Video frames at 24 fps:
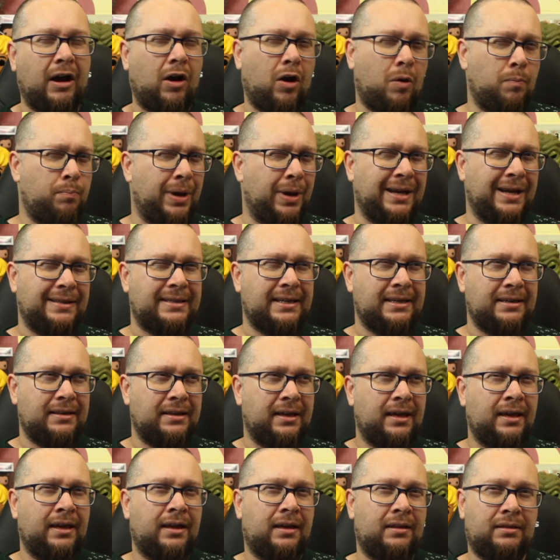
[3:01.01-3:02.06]
I'm betting
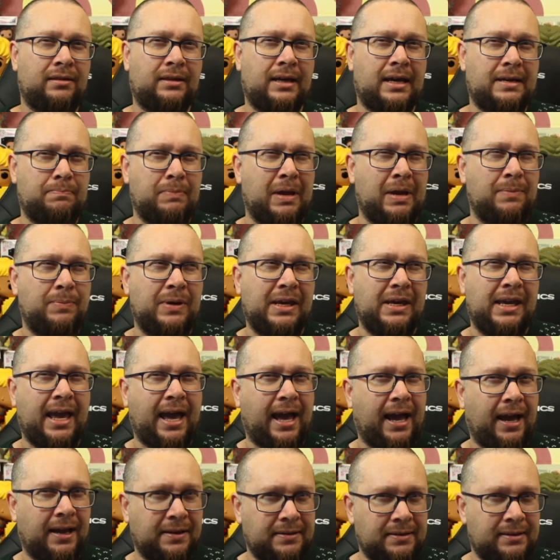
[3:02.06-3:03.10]
that maybe he
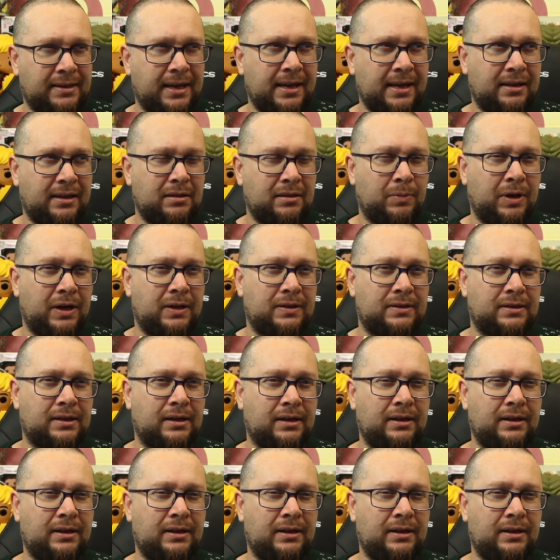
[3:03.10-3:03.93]
has taken the medicine,